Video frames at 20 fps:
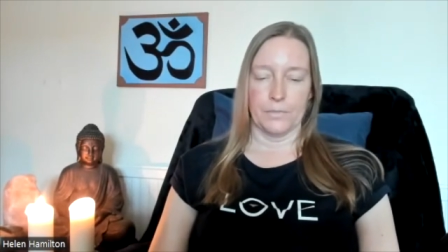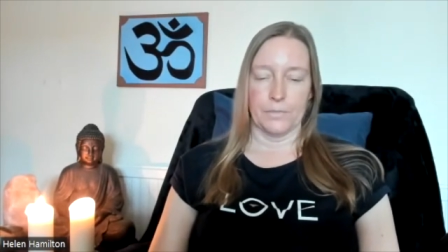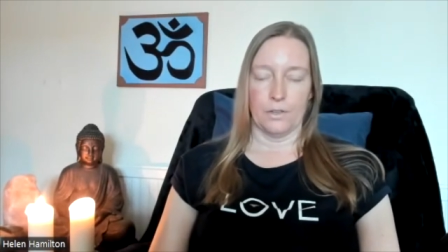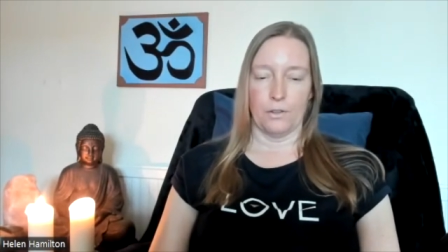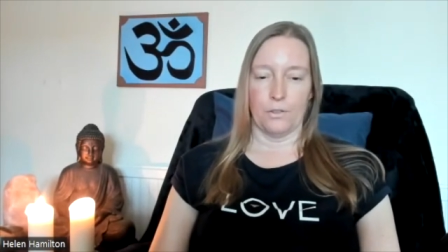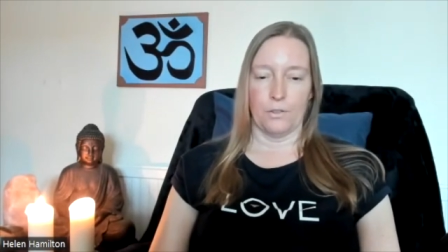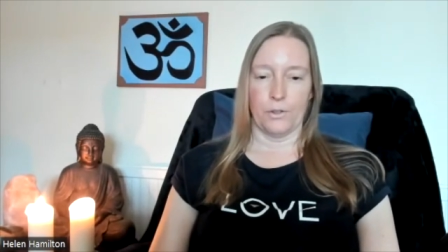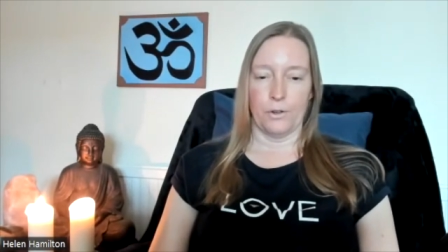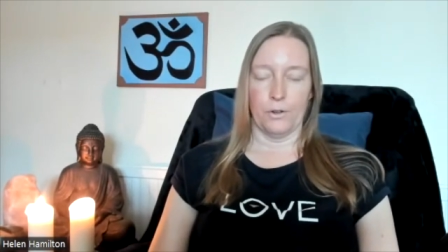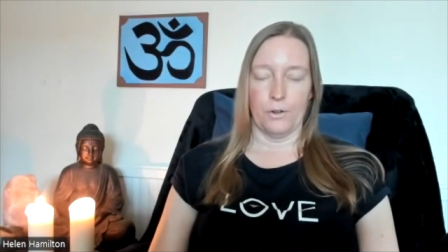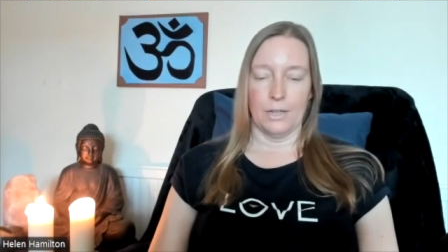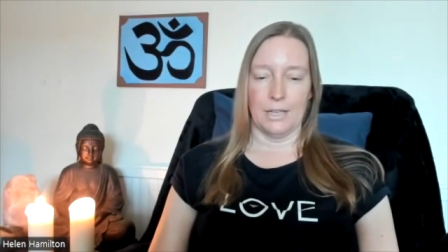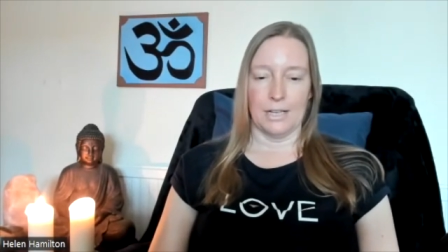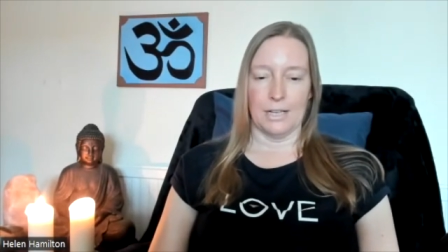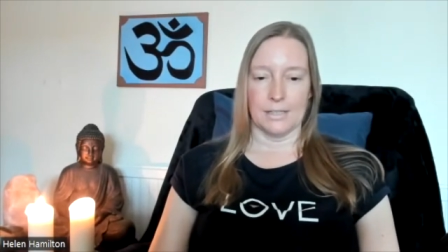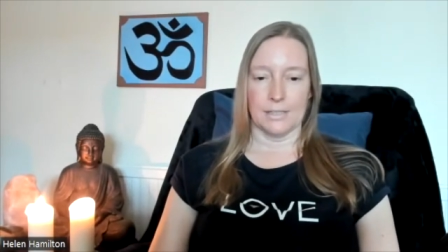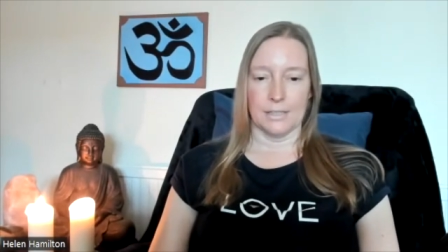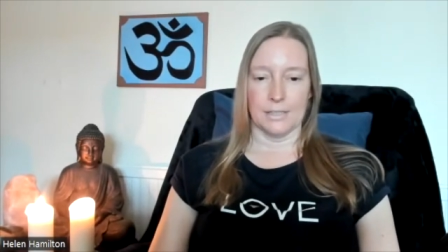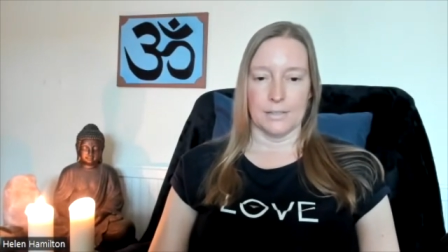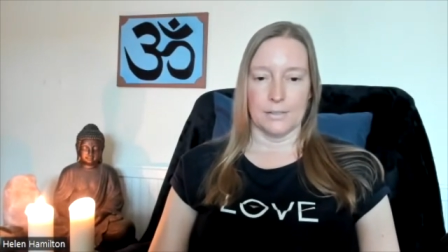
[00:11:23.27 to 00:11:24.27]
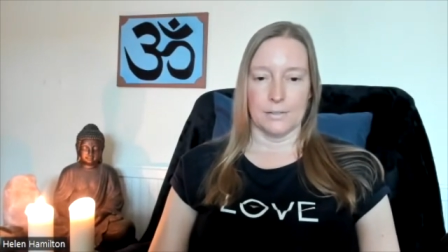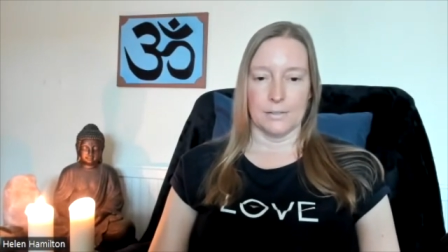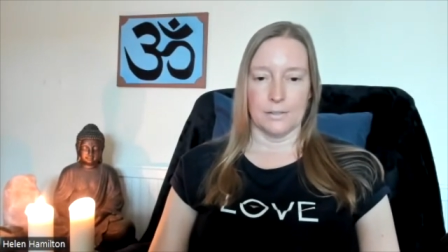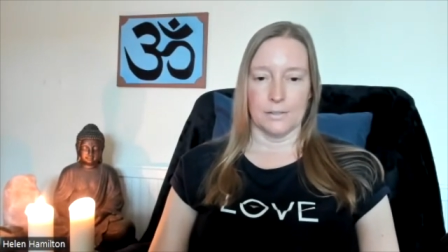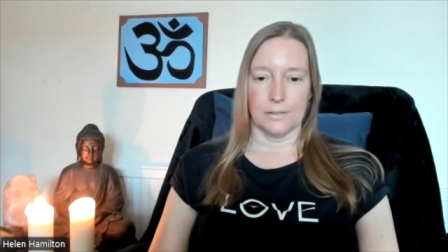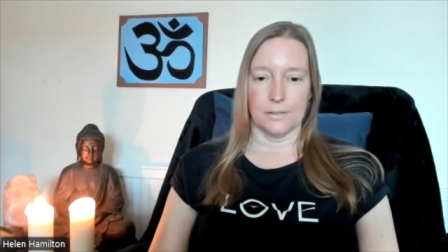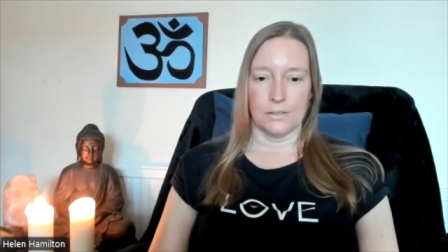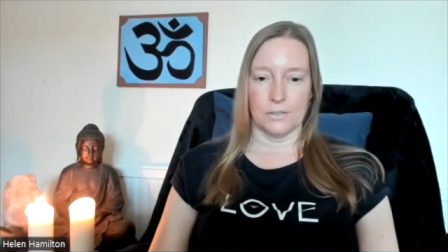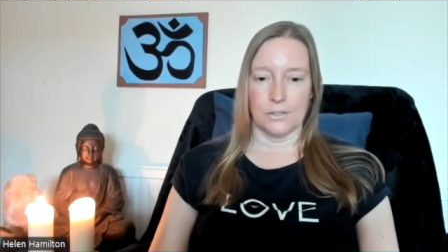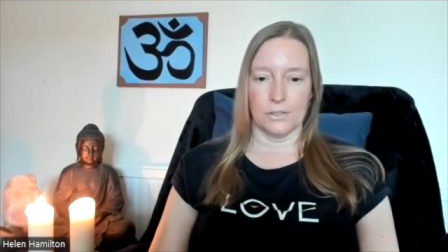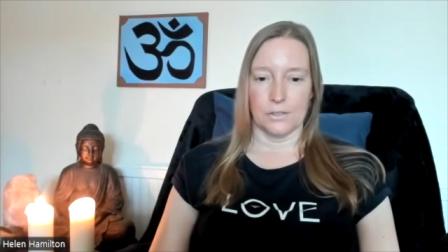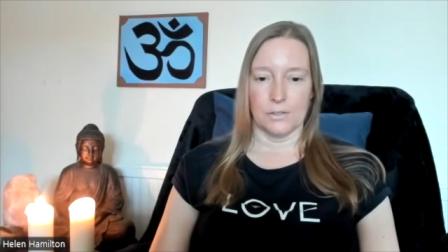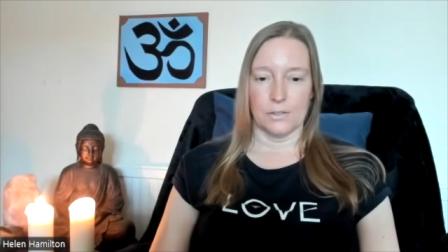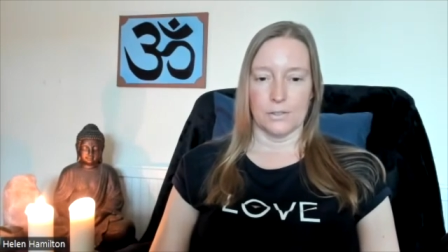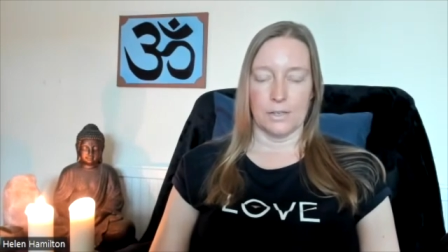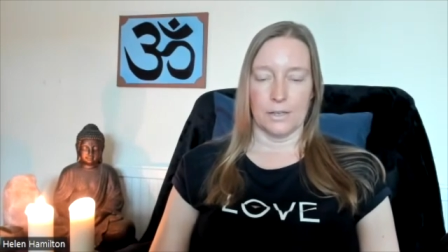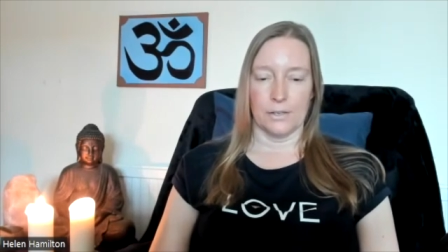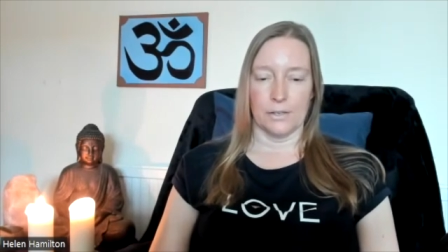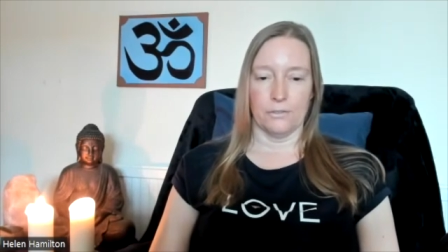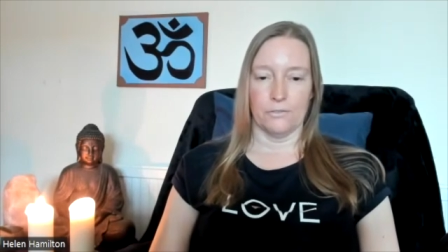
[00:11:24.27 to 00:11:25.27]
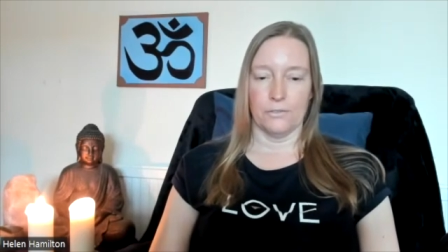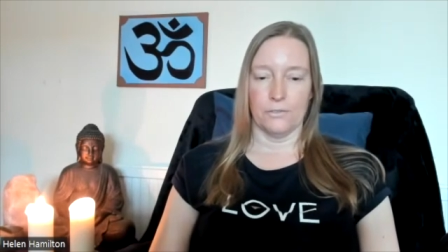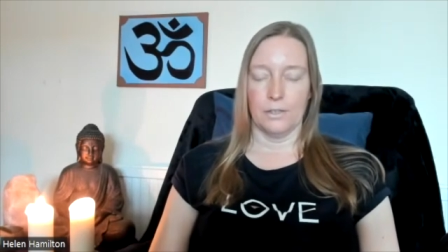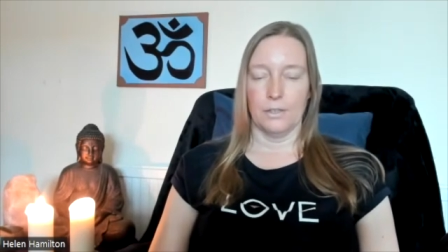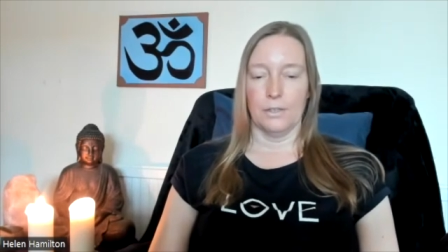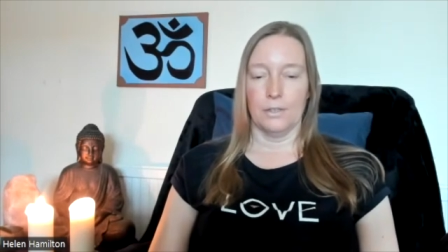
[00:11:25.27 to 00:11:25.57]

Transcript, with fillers: a thought lattice that's just kind of